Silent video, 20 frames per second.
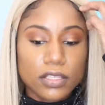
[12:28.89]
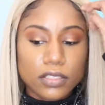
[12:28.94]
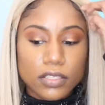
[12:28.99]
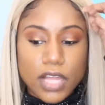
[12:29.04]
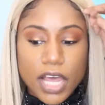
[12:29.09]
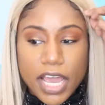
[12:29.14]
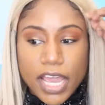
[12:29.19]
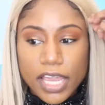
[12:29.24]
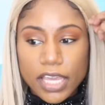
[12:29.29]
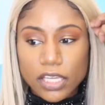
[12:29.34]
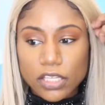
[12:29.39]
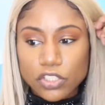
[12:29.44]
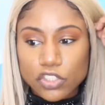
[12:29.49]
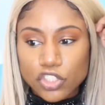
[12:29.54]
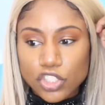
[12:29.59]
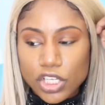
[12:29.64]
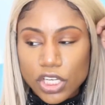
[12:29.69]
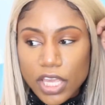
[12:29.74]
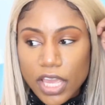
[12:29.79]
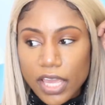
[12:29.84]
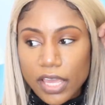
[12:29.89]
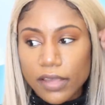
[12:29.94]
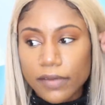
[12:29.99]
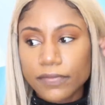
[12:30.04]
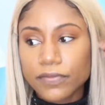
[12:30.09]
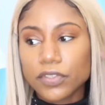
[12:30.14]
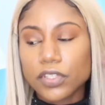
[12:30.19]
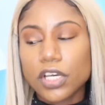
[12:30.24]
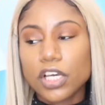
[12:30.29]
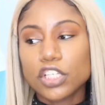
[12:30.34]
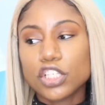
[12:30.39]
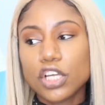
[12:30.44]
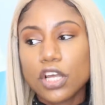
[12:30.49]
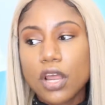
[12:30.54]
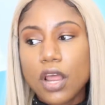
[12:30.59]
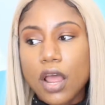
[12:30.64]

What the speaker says: Like, she gave such